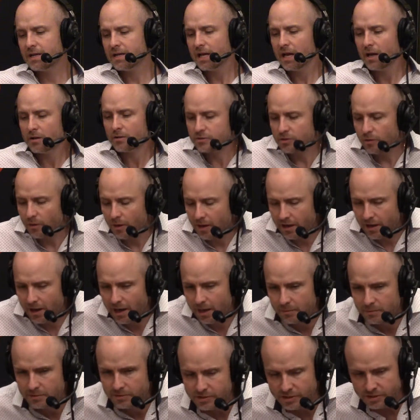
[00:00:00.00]
now, so
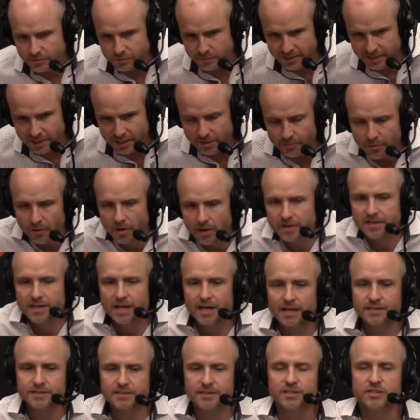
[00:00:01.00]
we did a
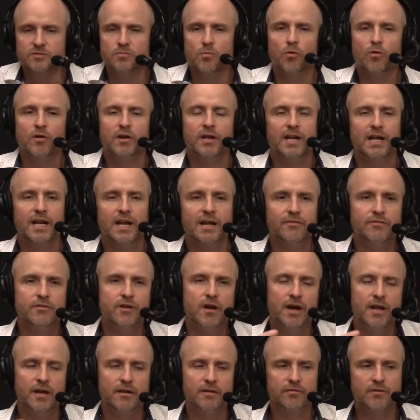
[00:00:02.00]
podcast this morning, and I've
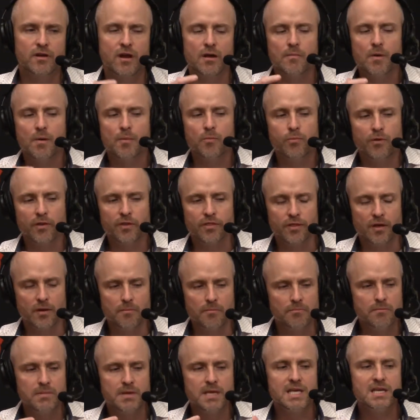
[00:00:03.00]
kind of come up with a
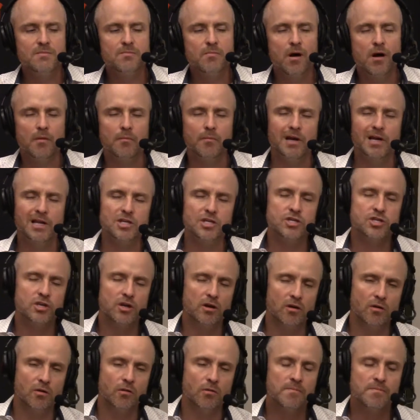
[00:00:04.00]
meme on my
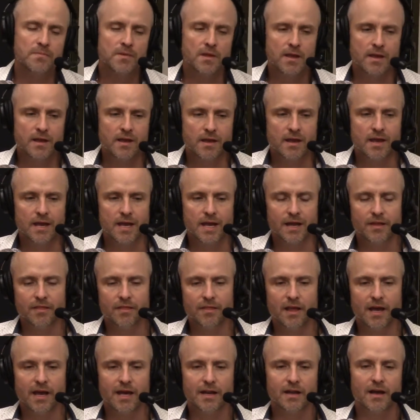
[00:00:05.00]
show.
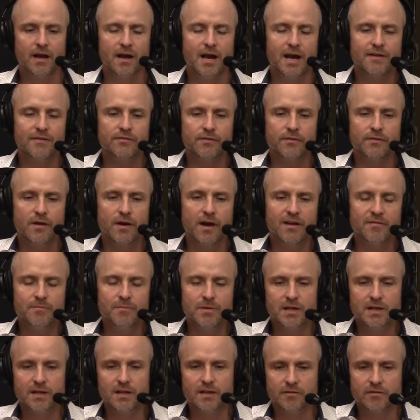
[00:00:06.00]
and that I've
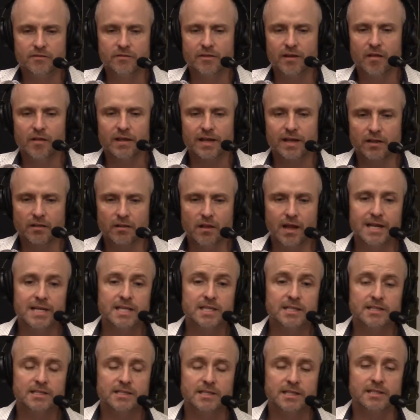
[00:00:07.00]
been in selling
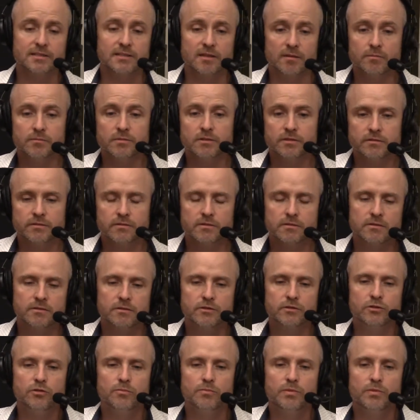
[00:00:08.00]
lighting systems to